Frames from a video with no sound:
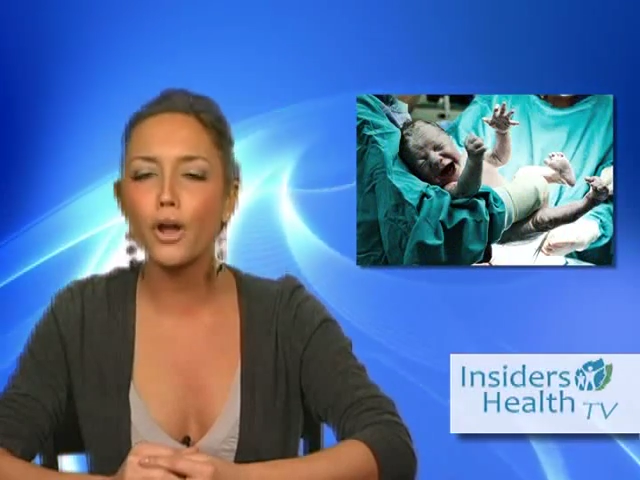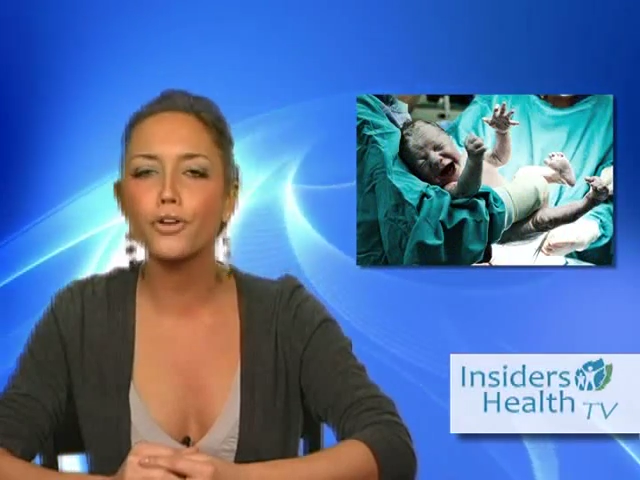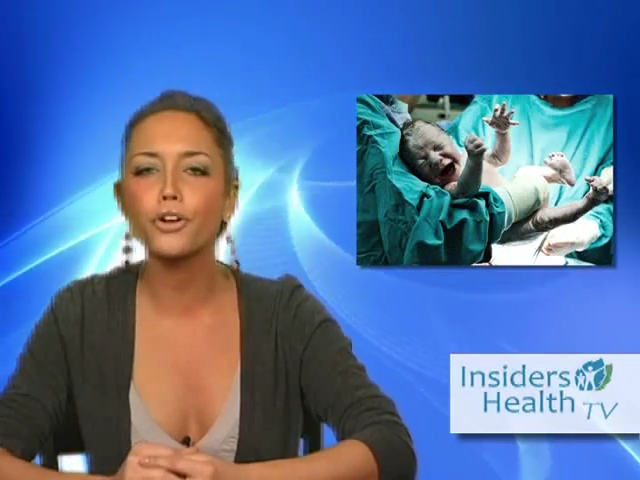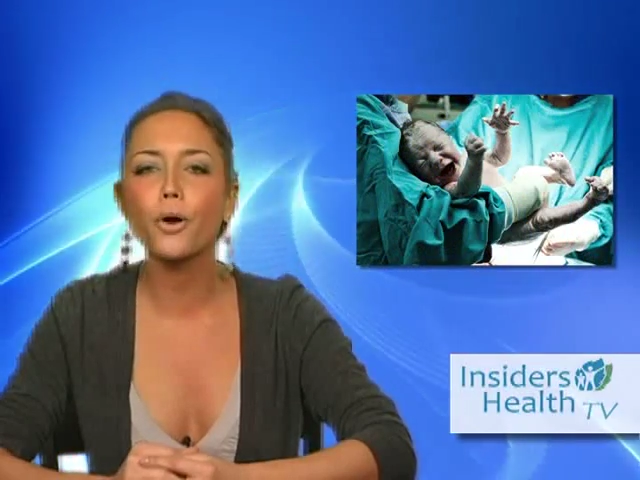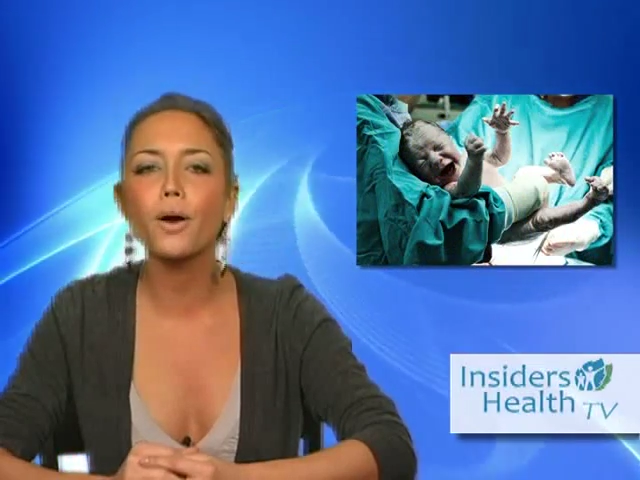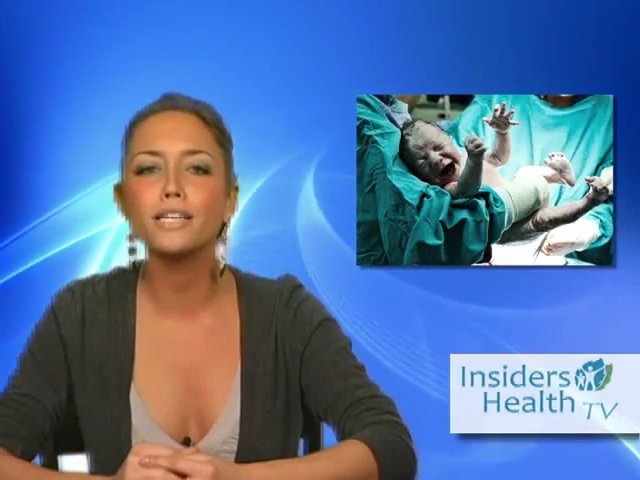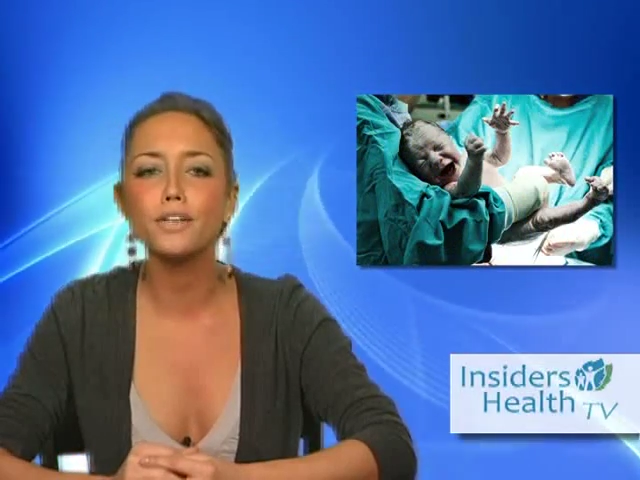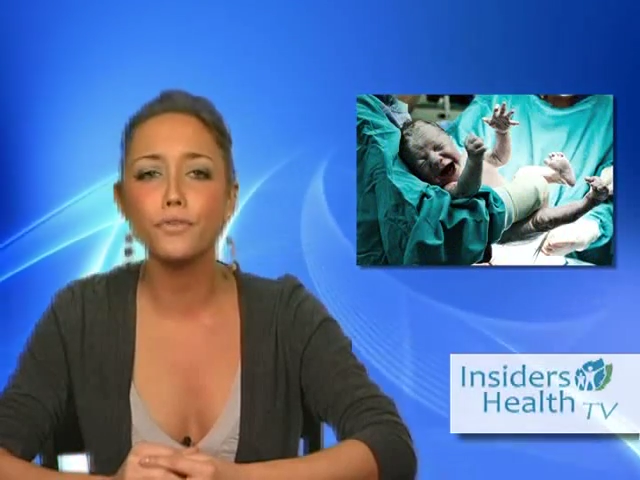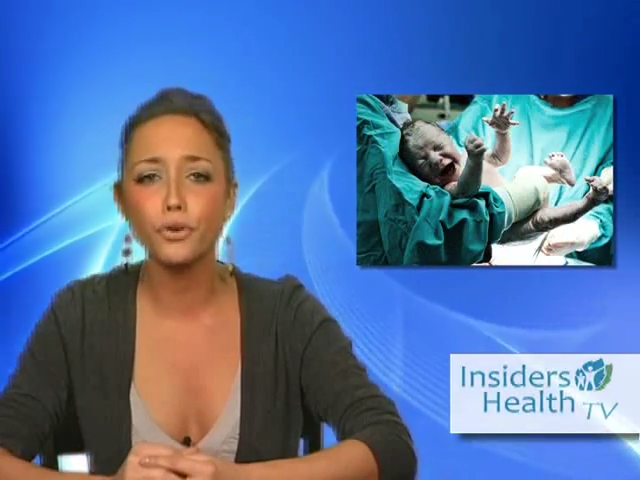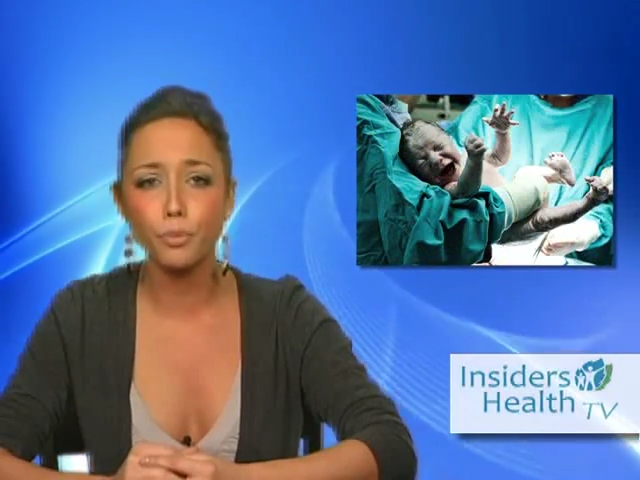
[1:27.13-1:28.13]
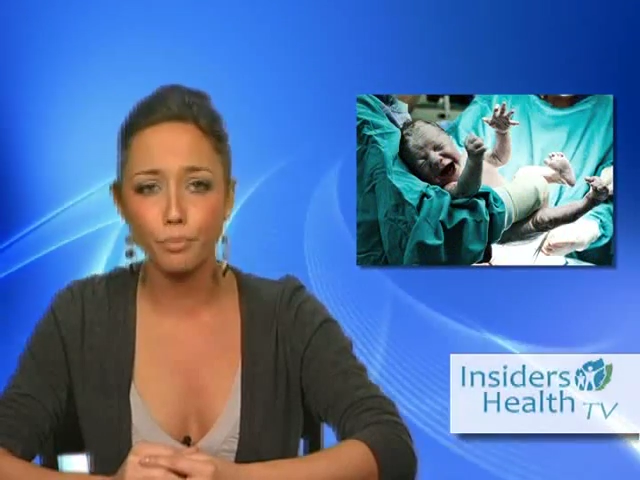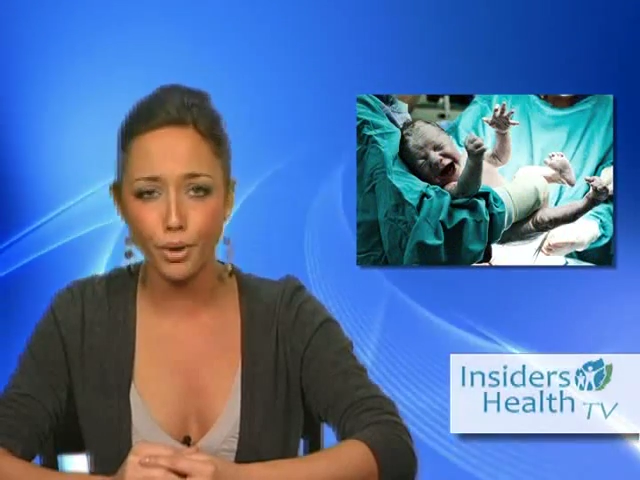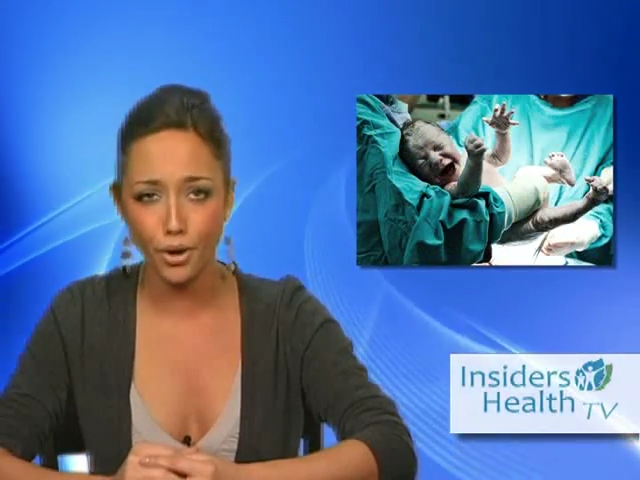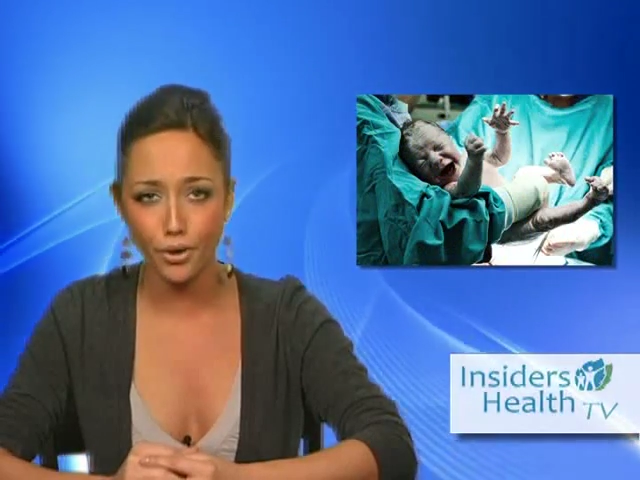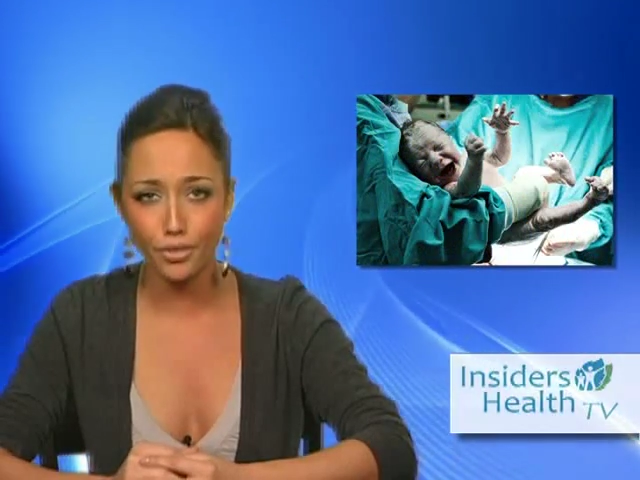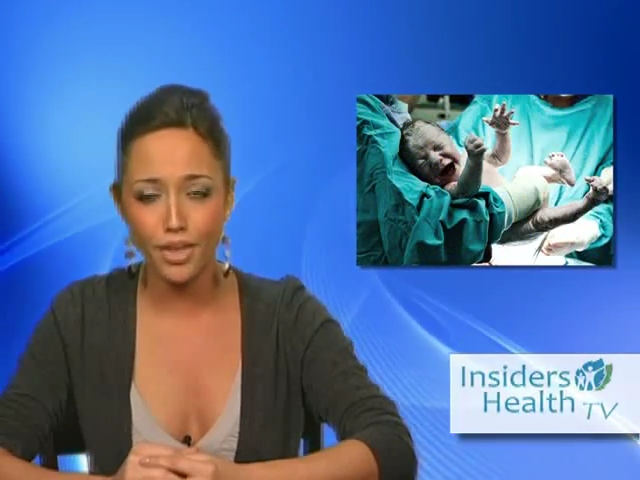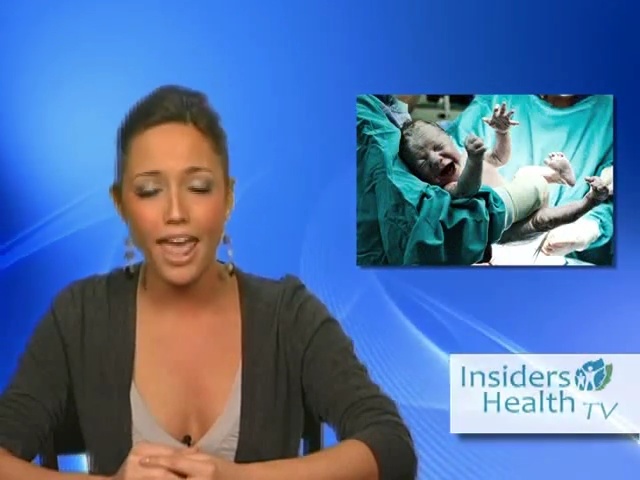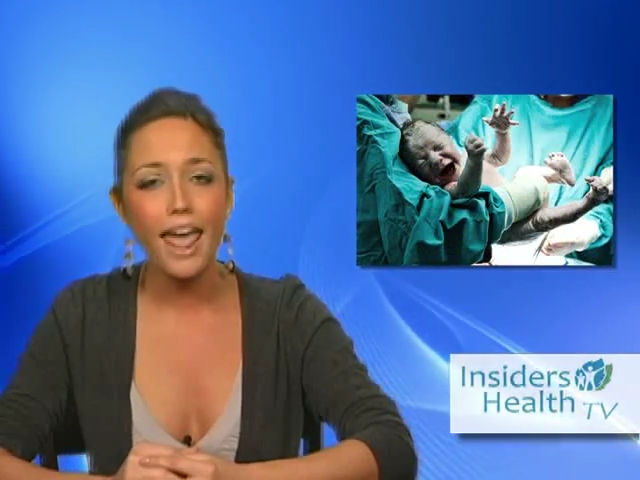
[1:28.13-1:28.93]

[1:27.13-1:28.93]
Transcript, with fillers: undergo a difficult birth